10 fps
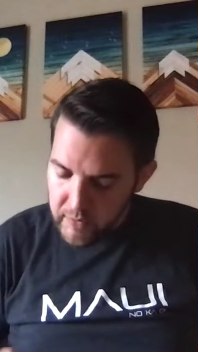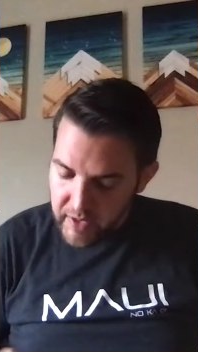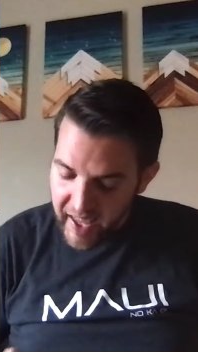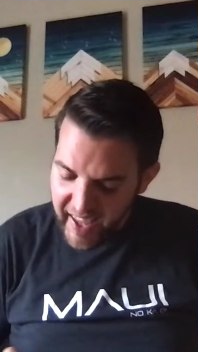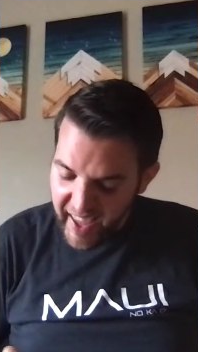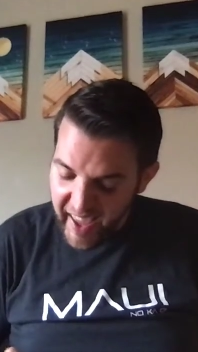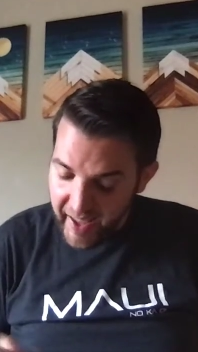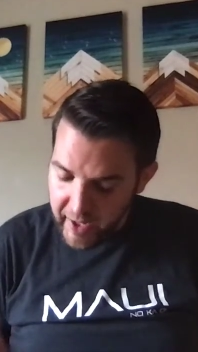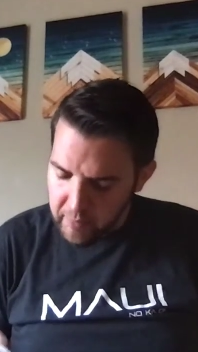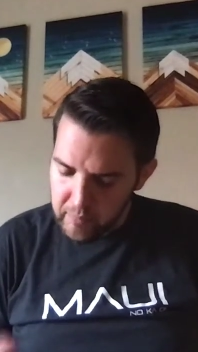
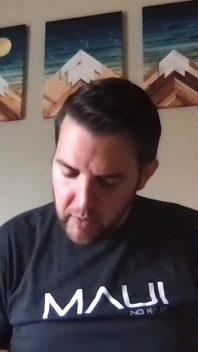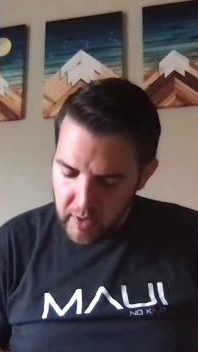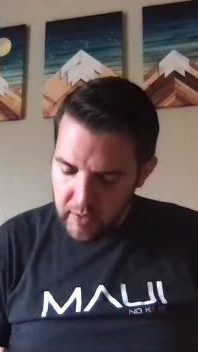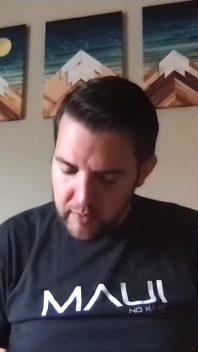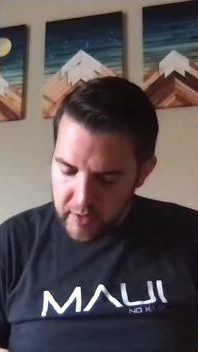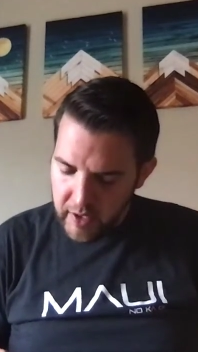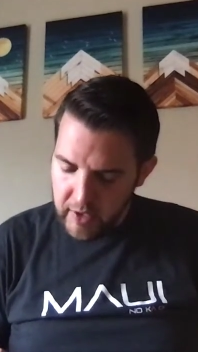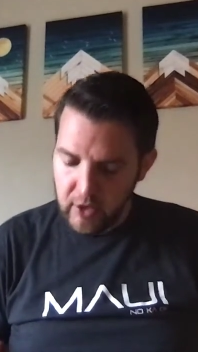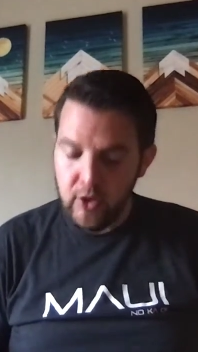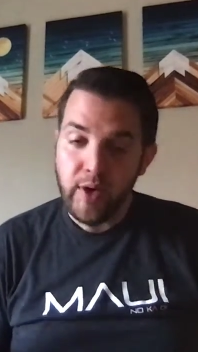KA,
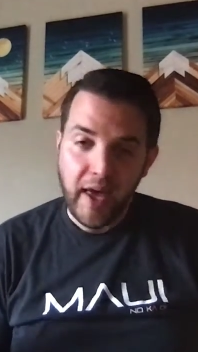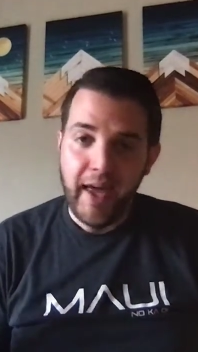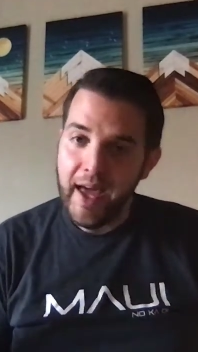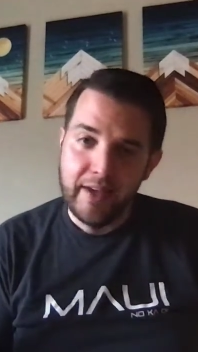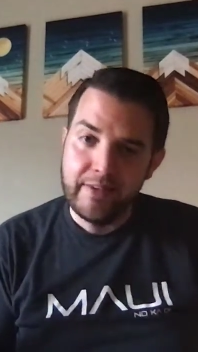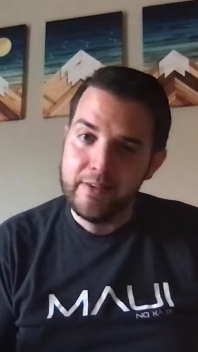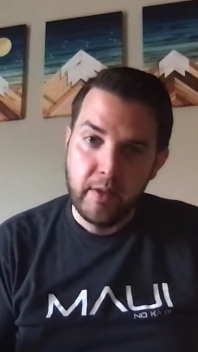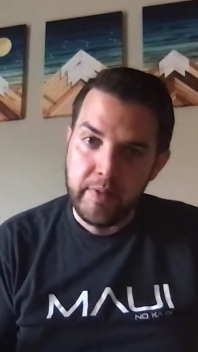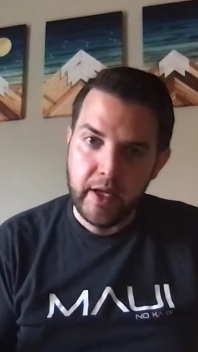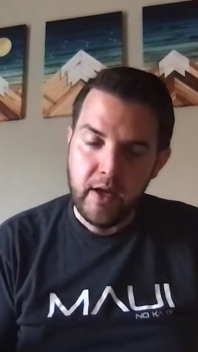KEQ, KA, it's the same
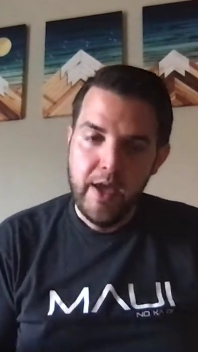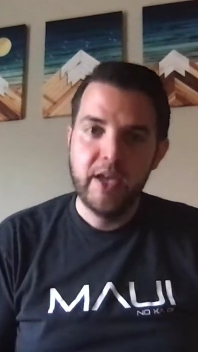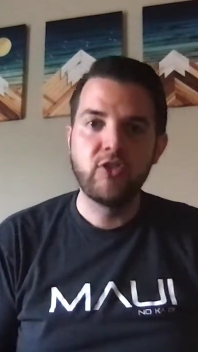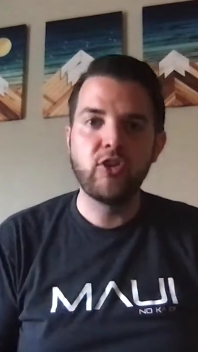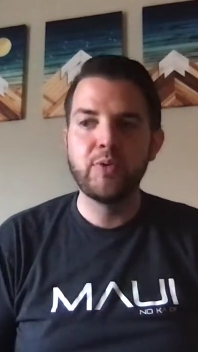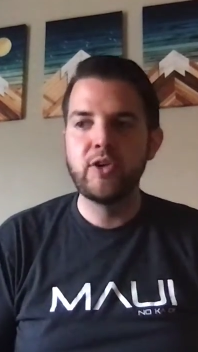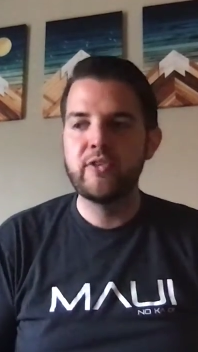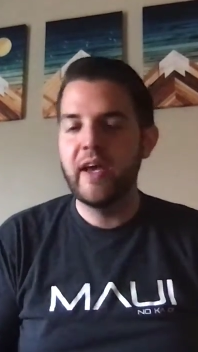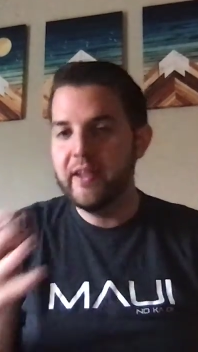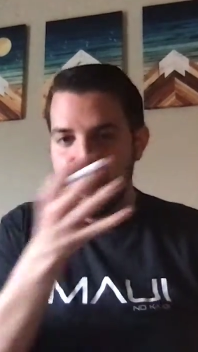thing. It's just when you
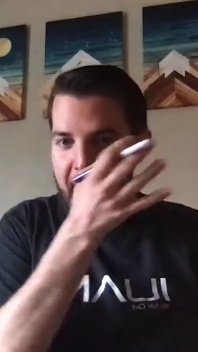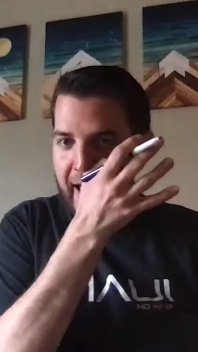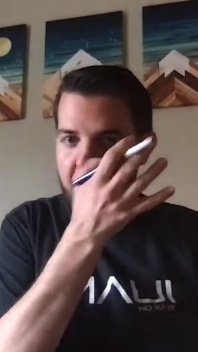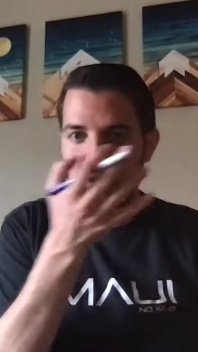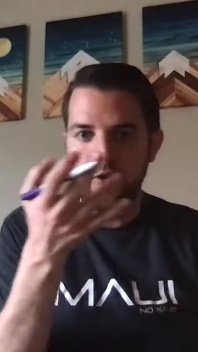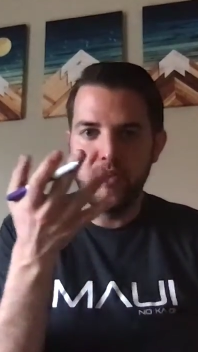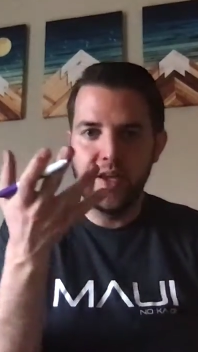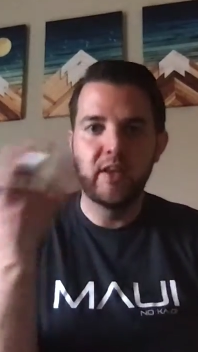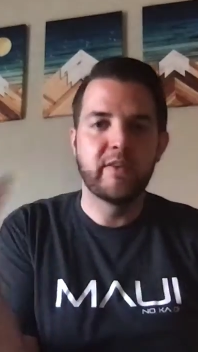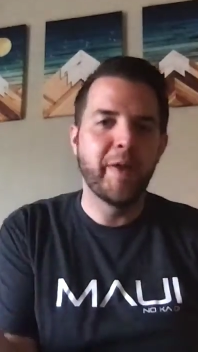say it's KA, you're
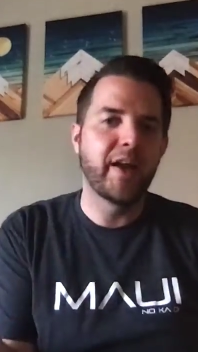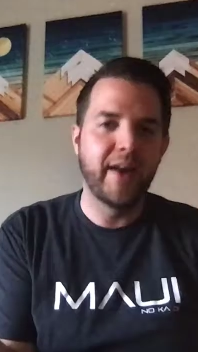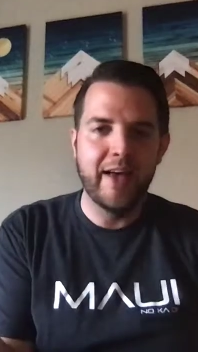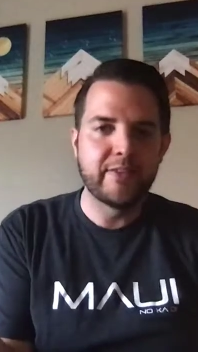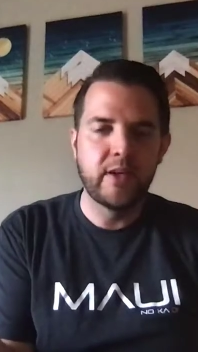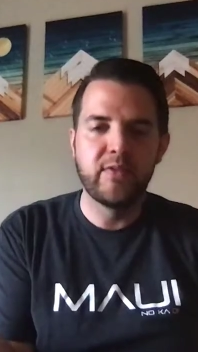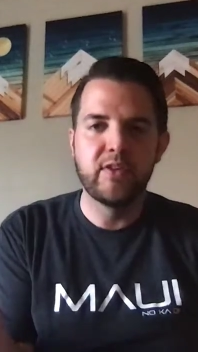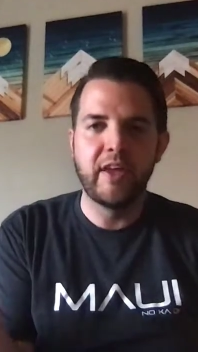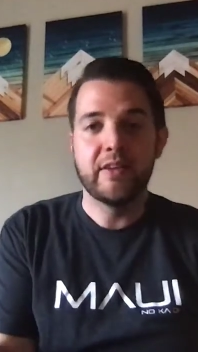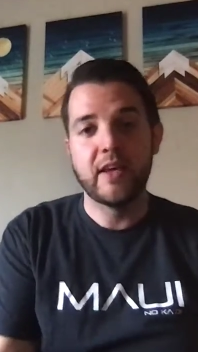saying it's about an acid. If you
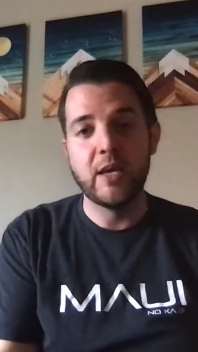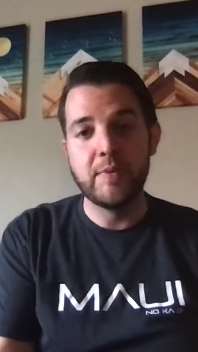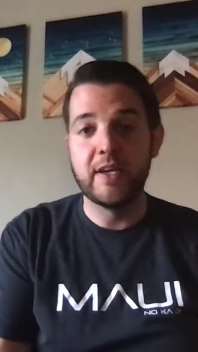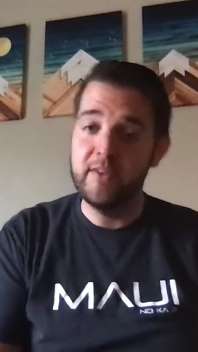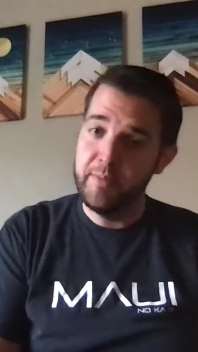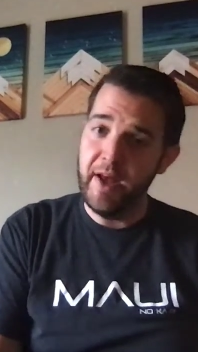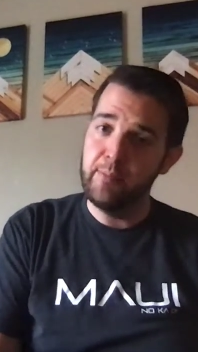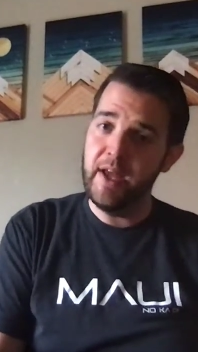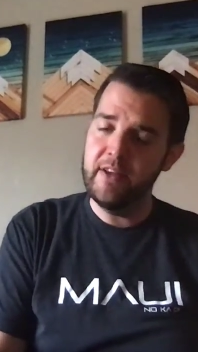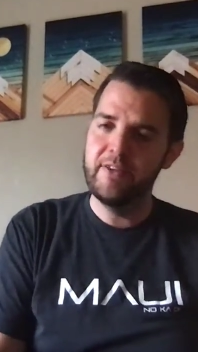say it's KB, it's about a
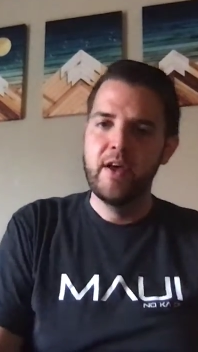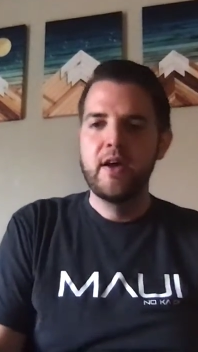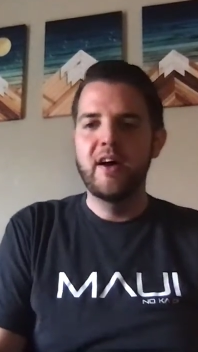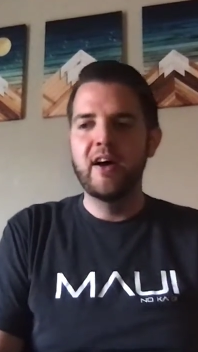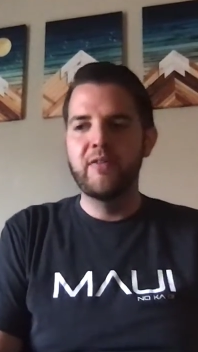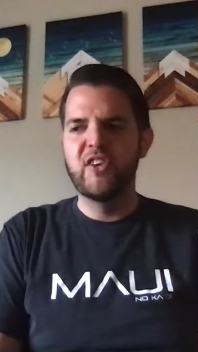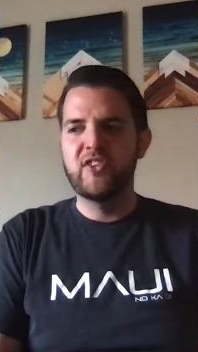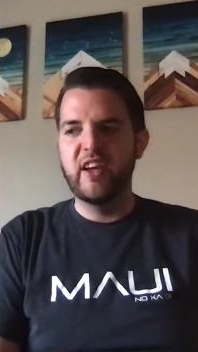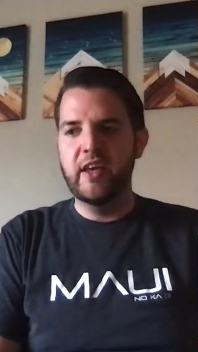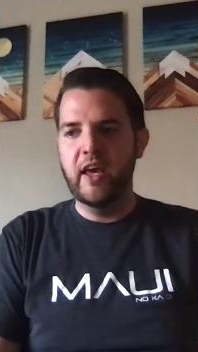base. If you're
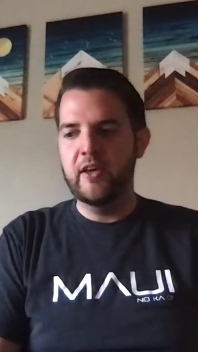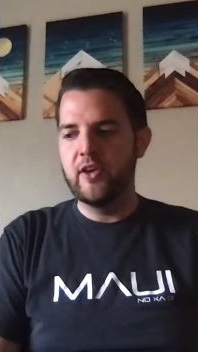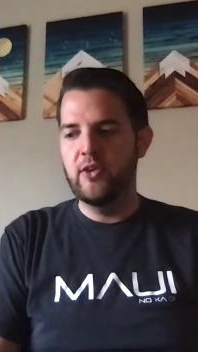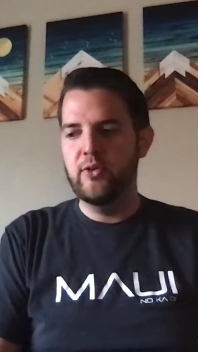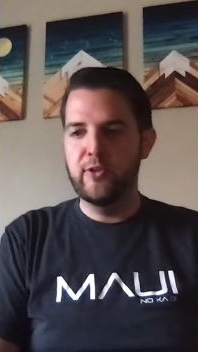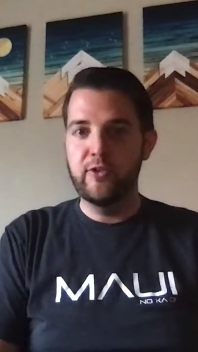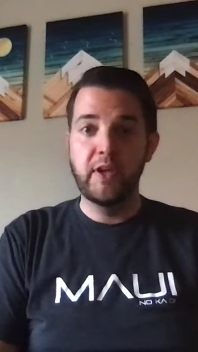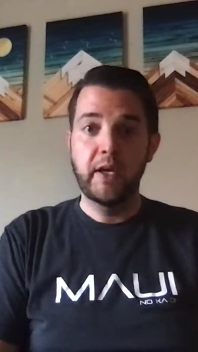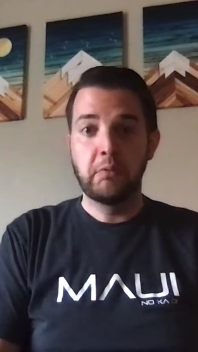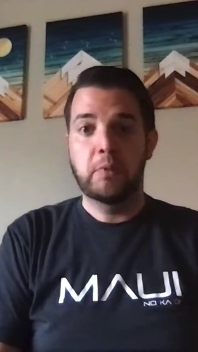saying KEQ, you're just
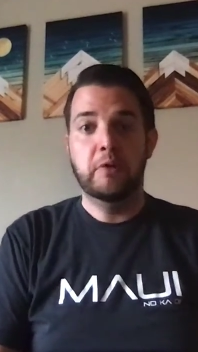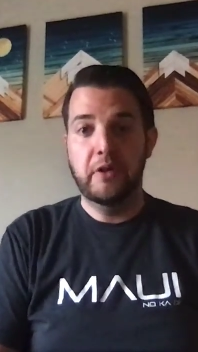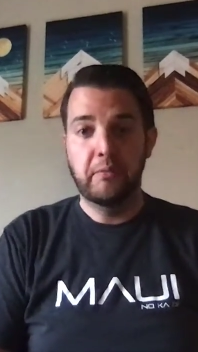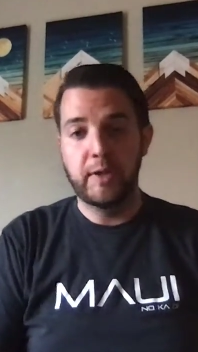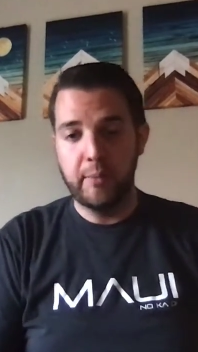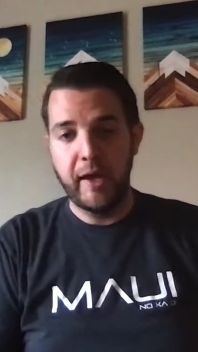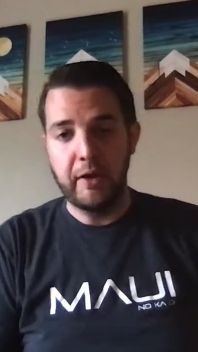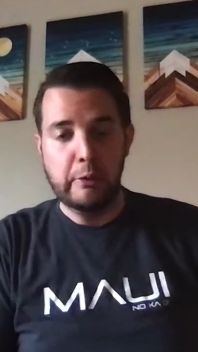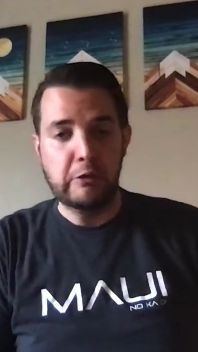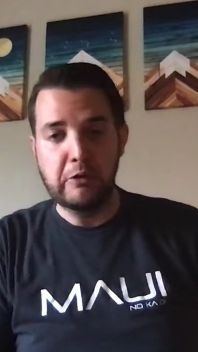saying, well, it doesn't really
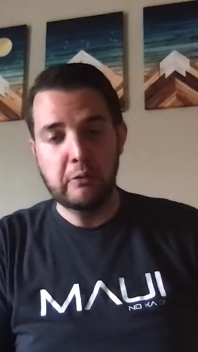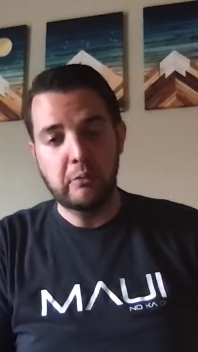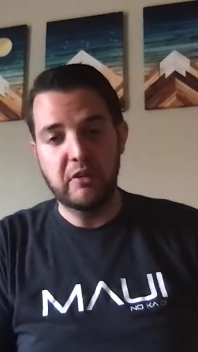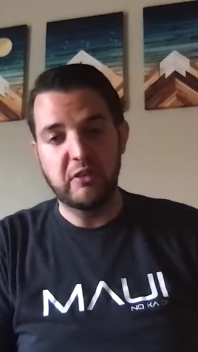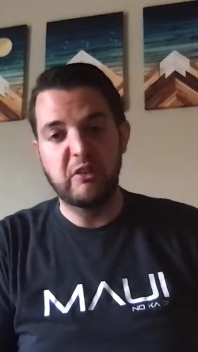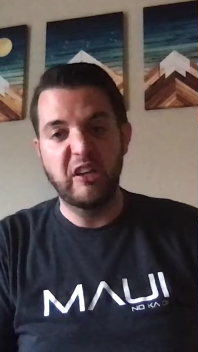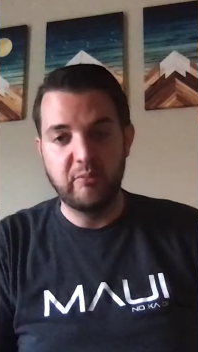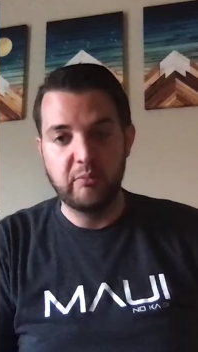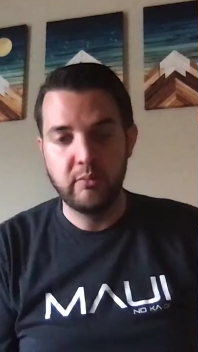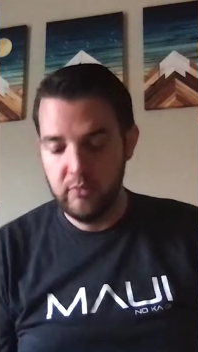matter. It just is
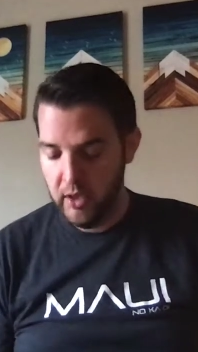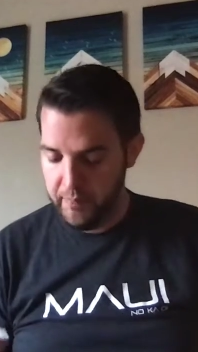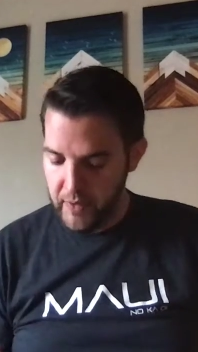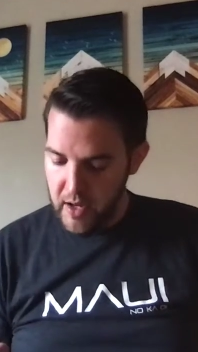some, right?